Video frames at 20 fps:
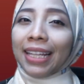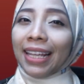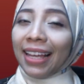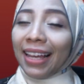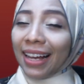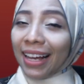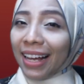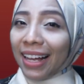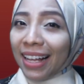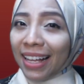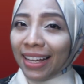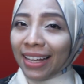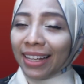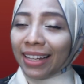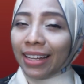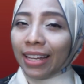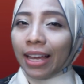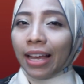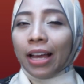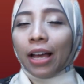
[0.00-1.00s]

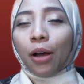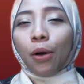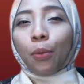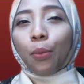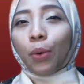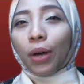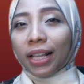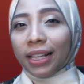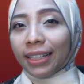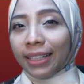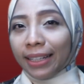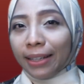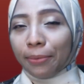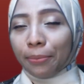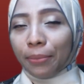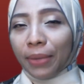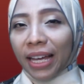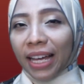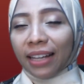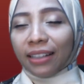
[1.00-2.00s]
Hi,
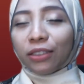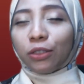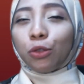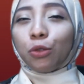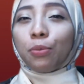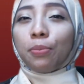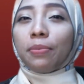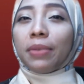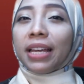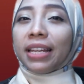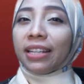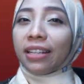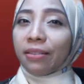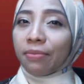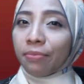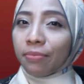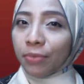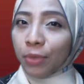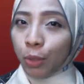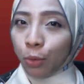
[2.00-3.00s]
welcome back to
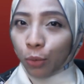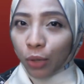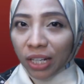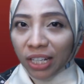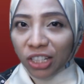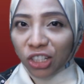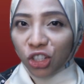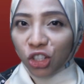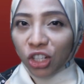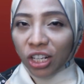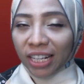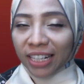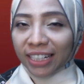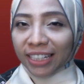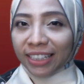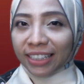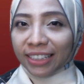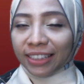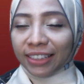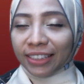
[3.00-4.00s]
Madam's One
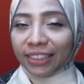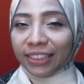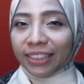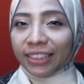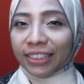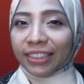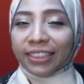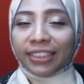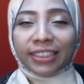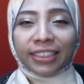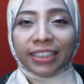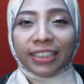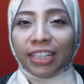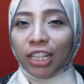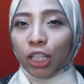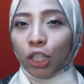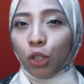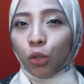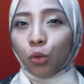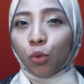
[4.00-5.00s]
channel.
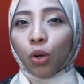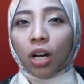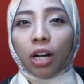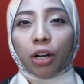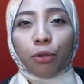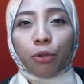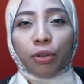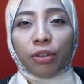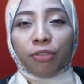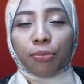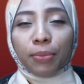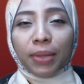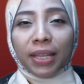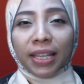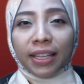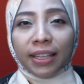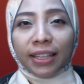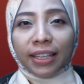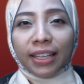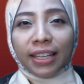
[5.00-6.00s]
You are with
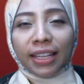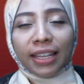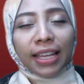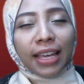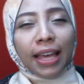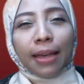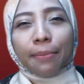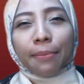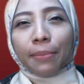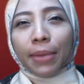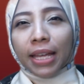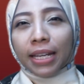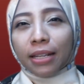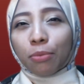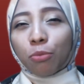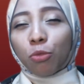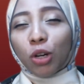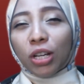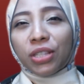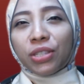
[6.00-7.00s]
me,
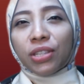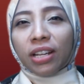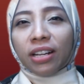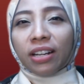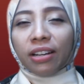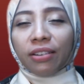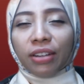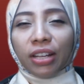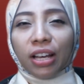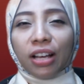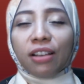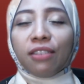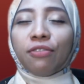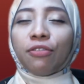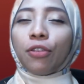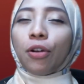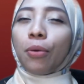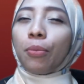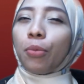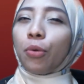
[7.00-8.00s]
Madam Wan Zanaria
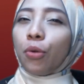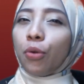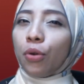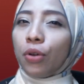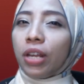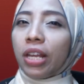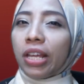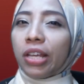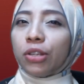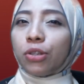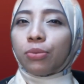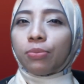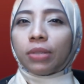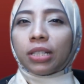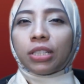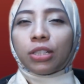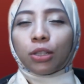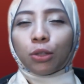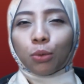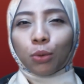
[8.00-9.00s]
from College
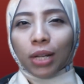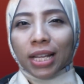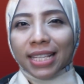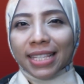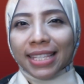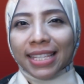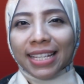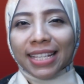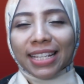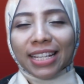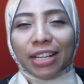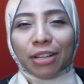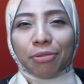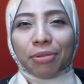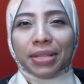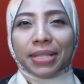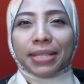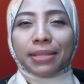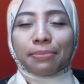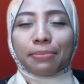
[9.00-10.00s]
Matrikulasi Negeri
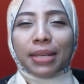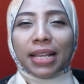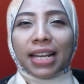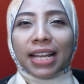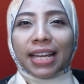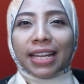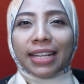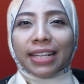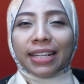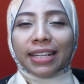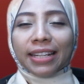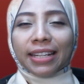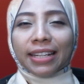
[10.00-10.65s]
Sembilan.